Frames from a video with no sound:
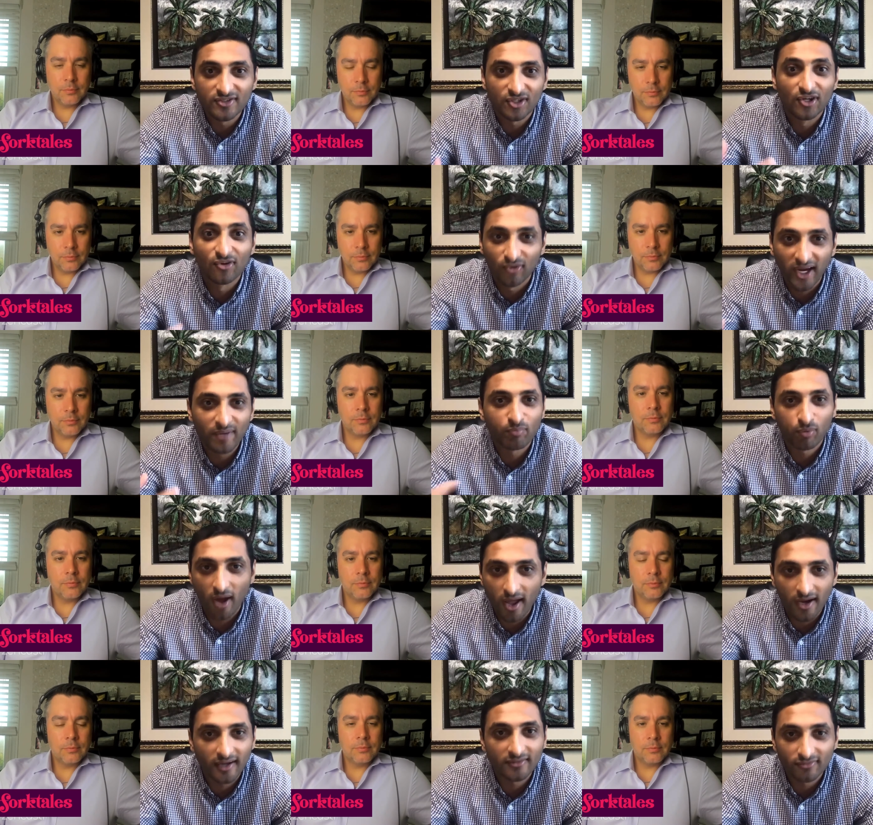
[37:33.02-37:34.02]
Speaker 1: it's a great
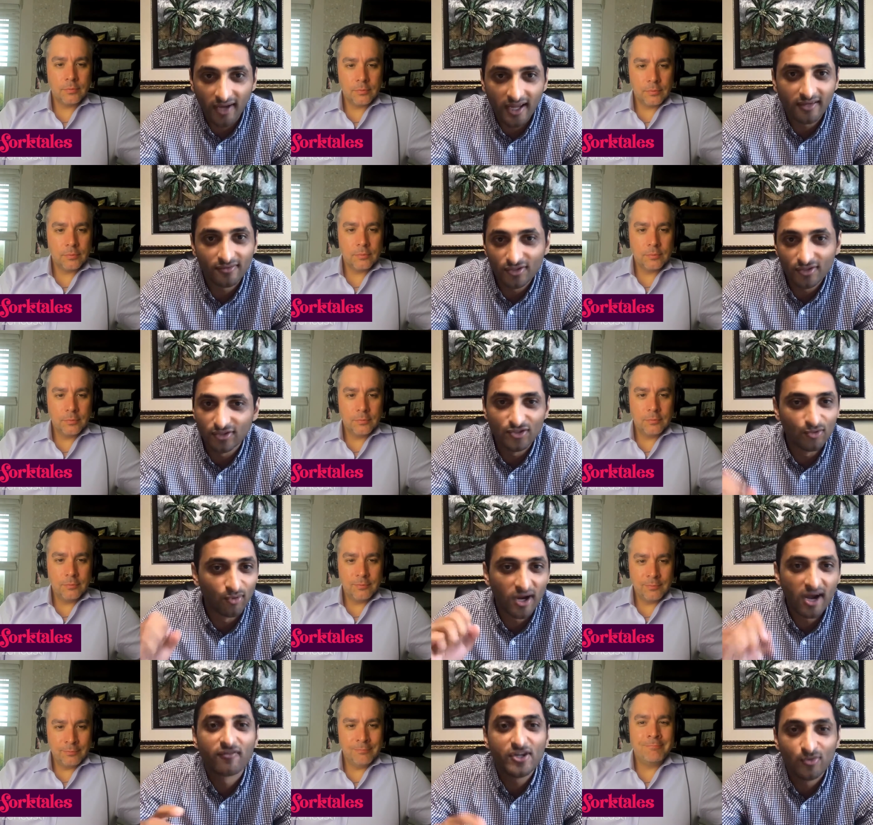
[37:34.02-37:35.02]
product, right? You can do
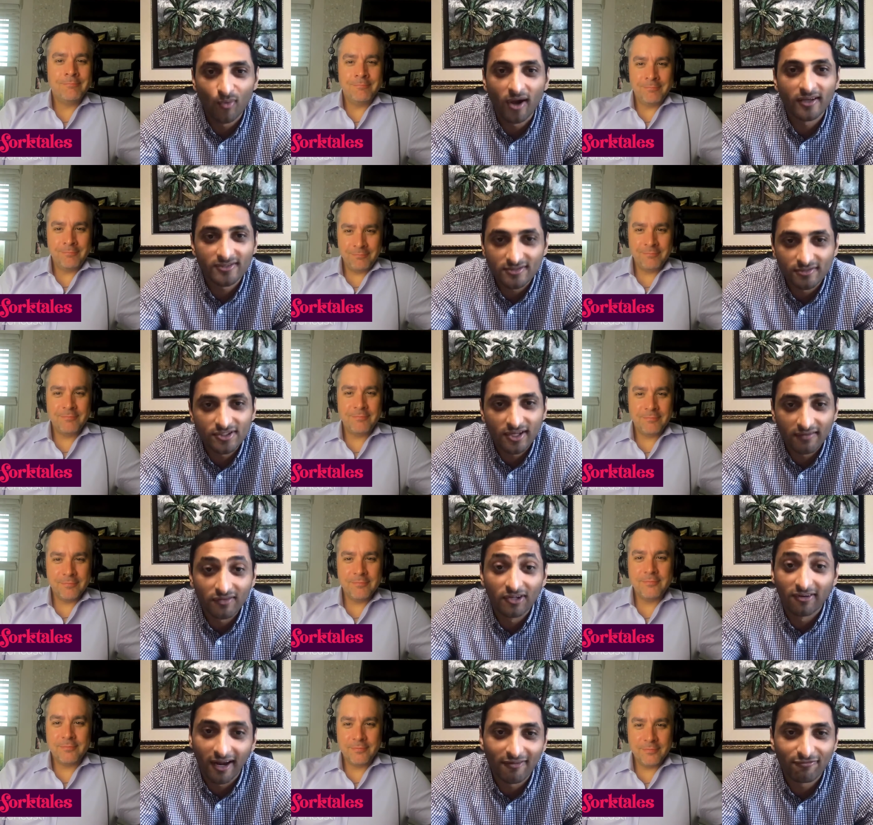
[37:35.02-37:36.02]
whatever you want to, you're gonna have
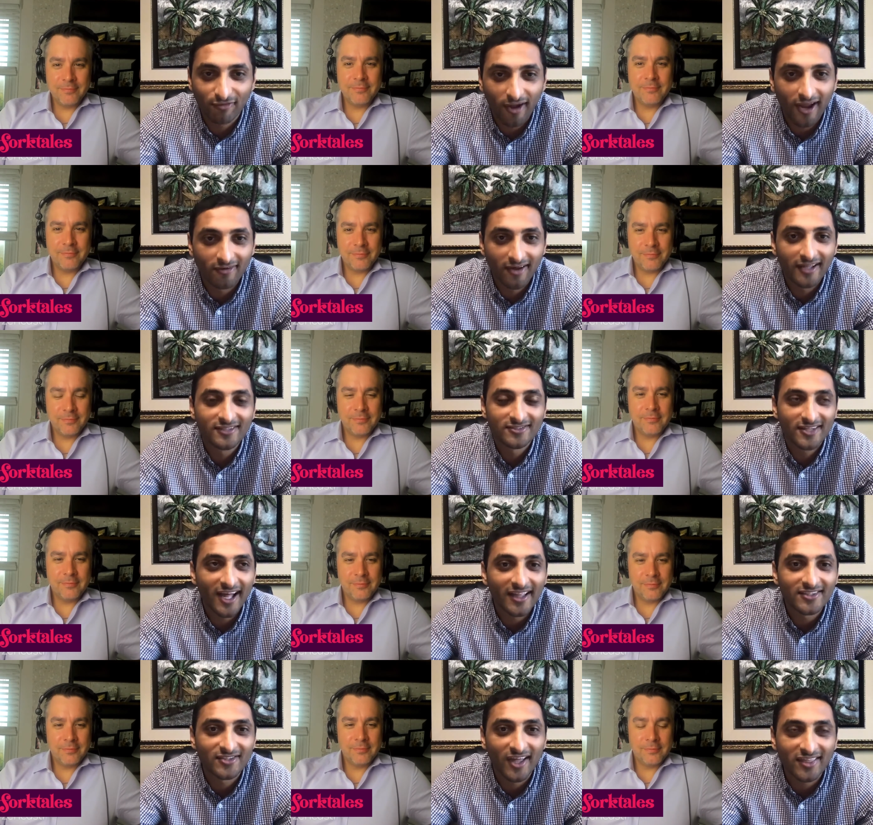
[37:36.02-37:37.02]
a great fry, right? So
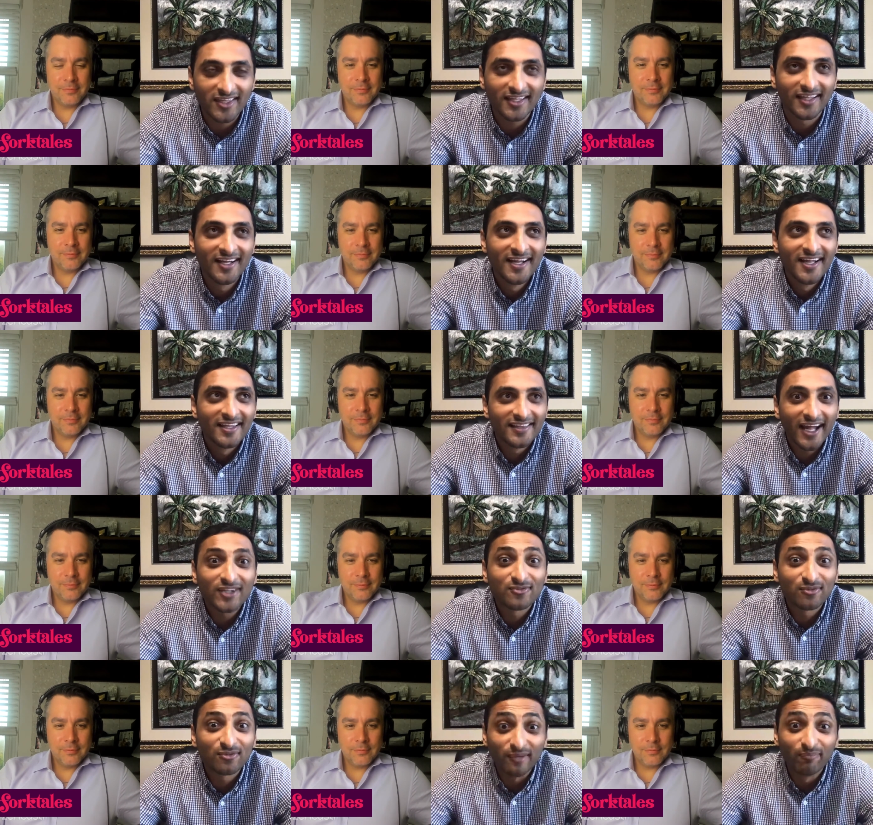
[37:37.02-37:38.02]
that so I think
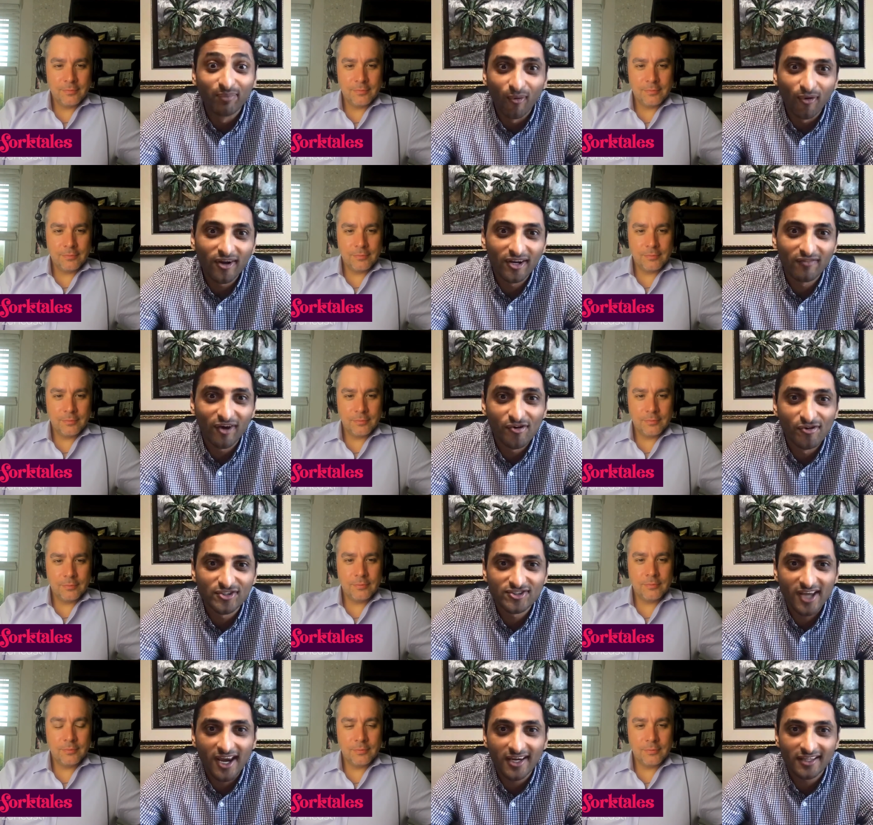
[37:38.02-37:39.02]
that's really important of
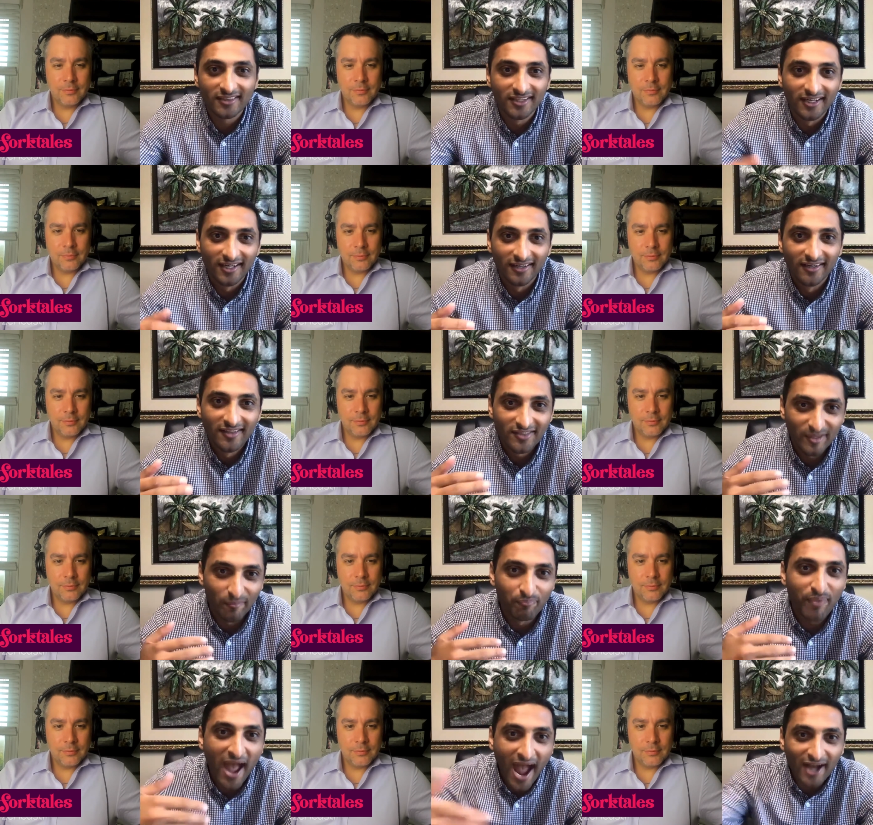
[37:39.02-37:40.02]
understanding the the
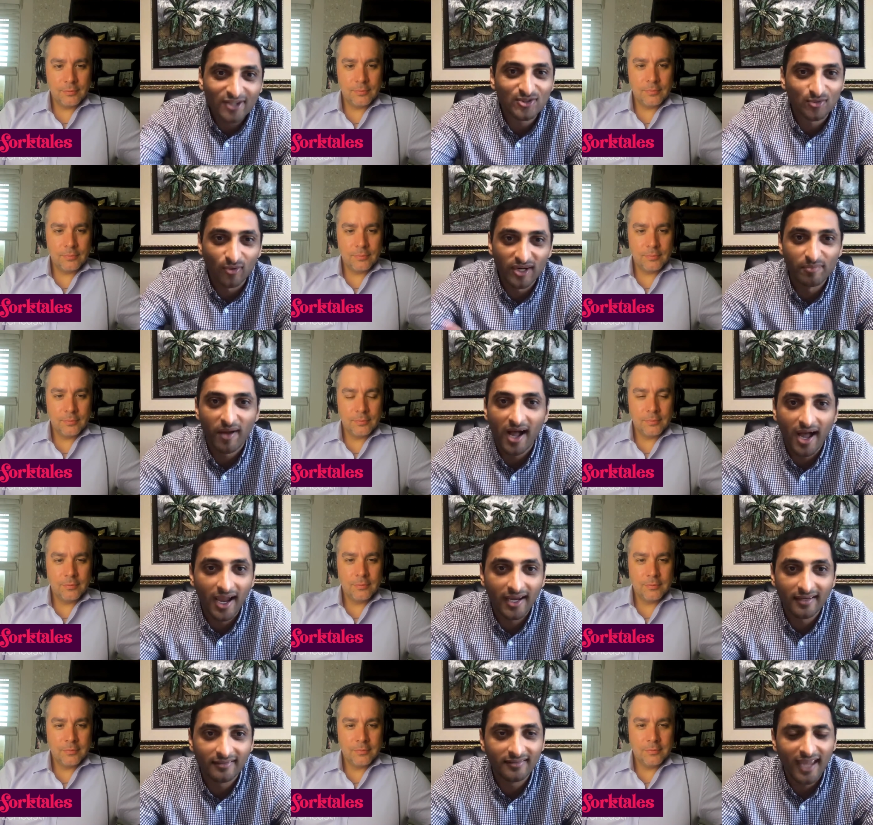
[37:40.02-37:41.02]
backstory
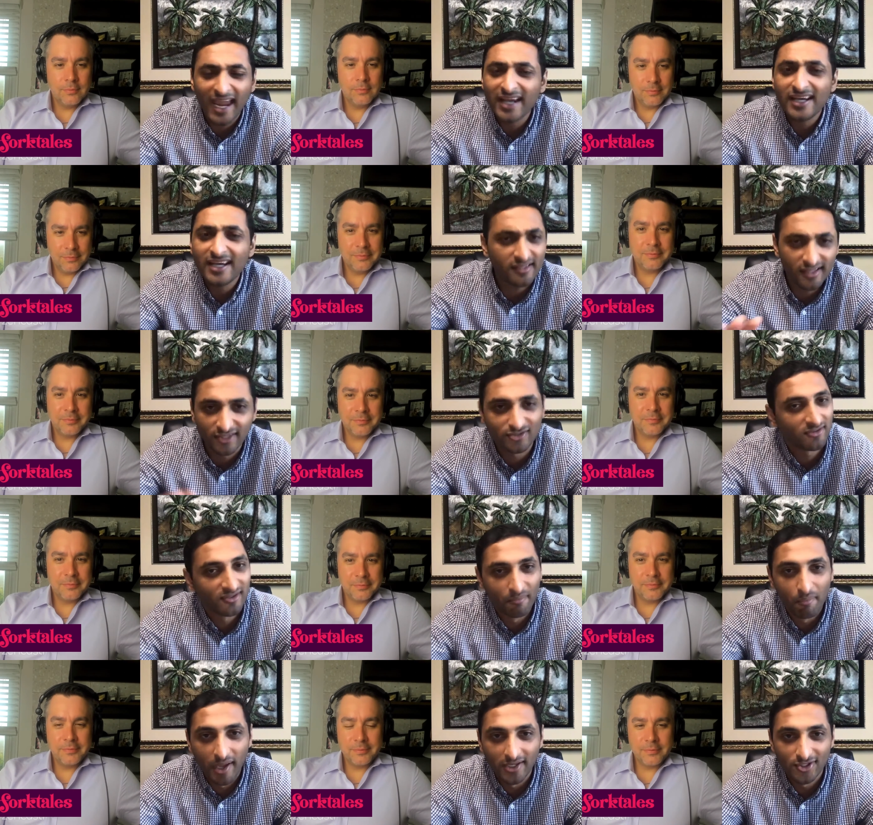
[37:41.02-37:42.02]
behind anything that's on
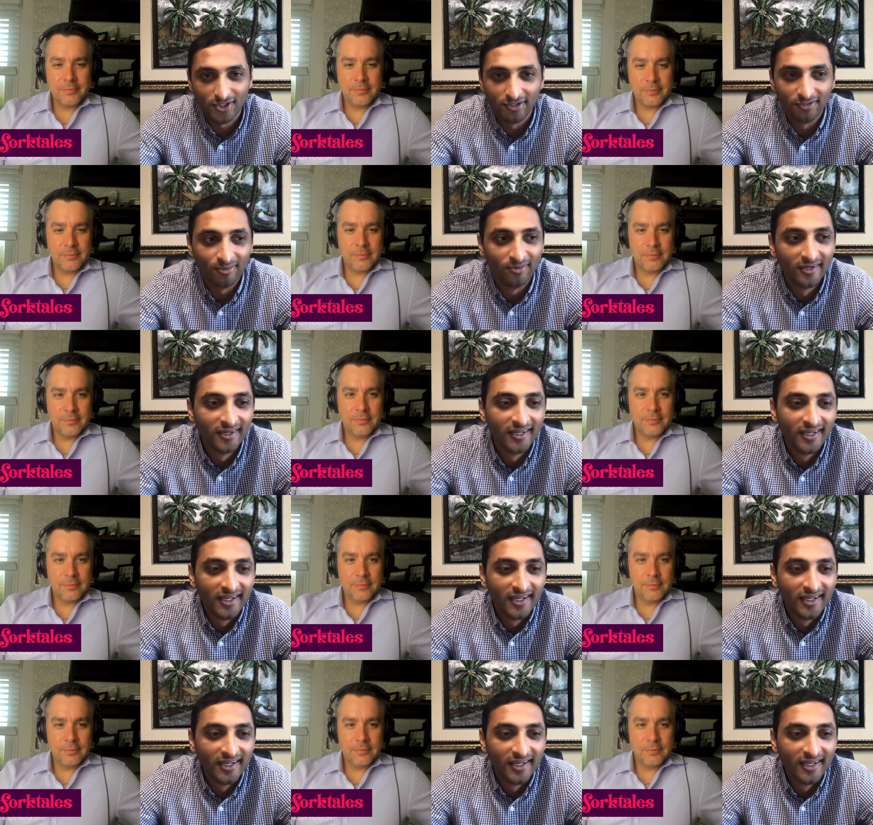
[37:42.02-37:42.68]
the menu.